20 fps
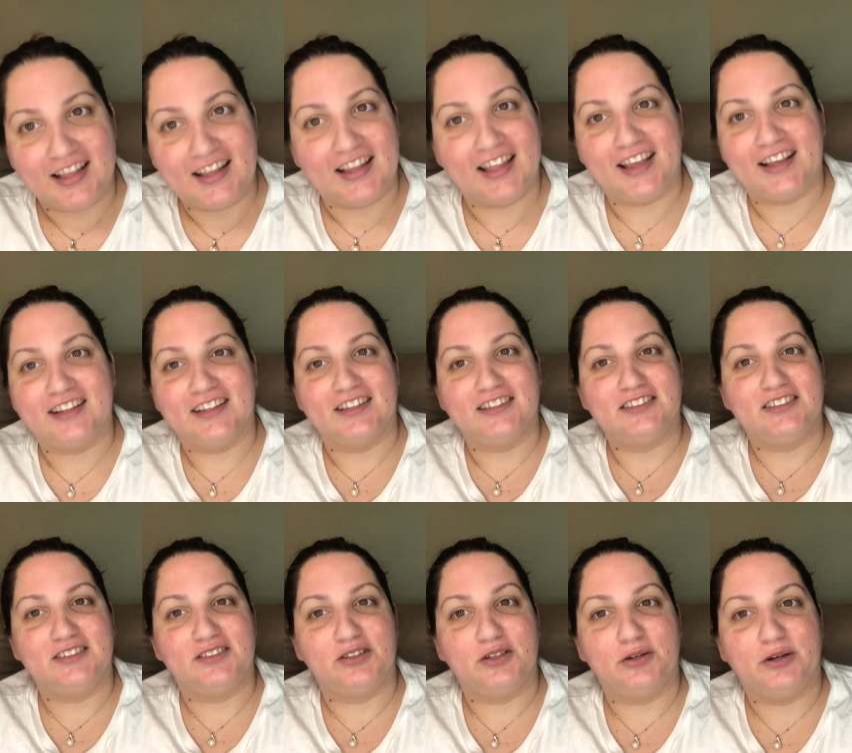Like,
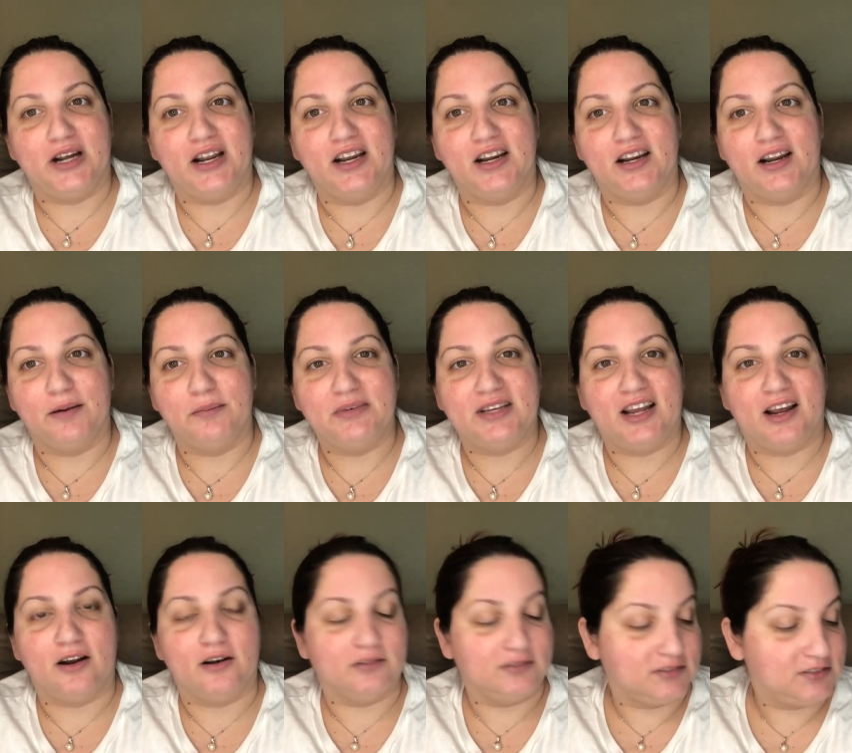let's do it. I'm
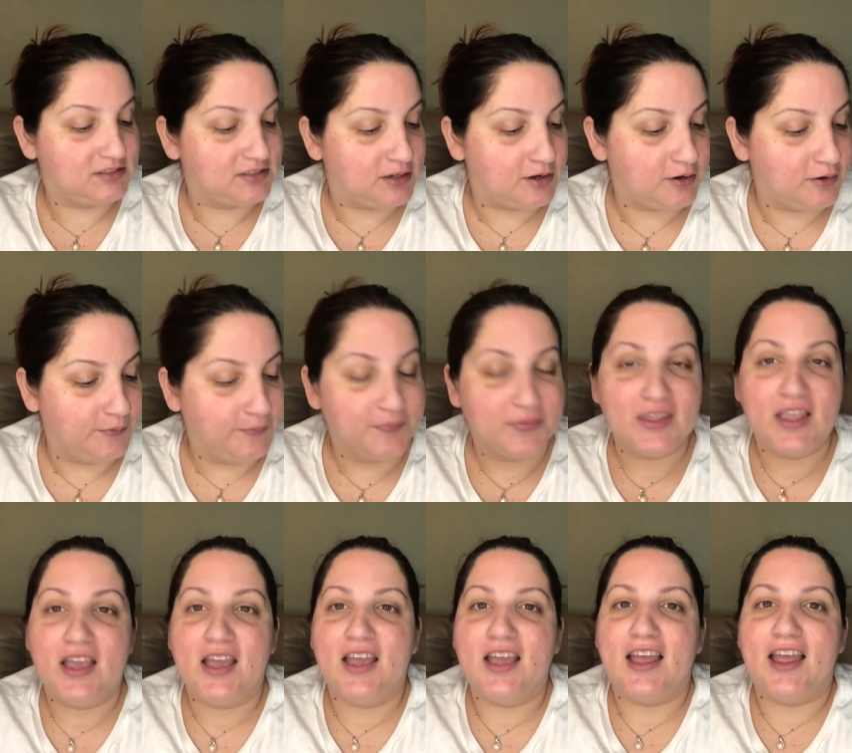down. So
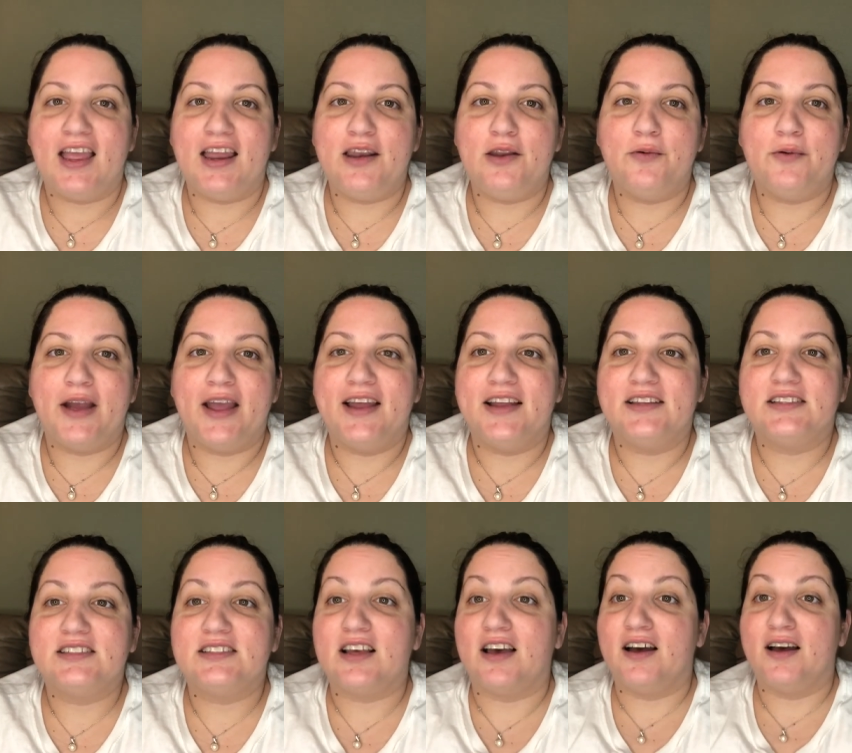
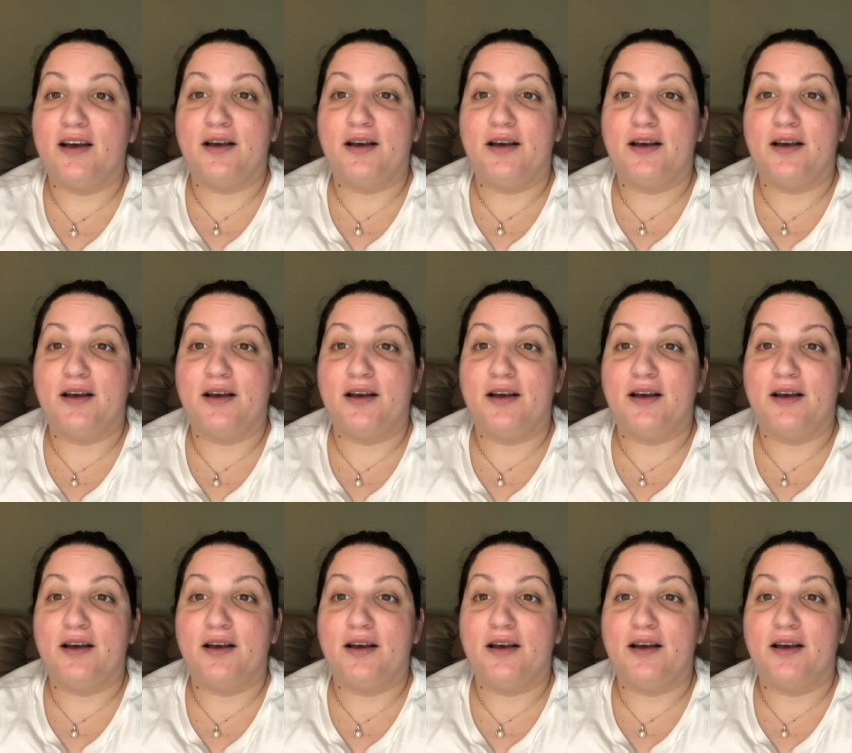anyways,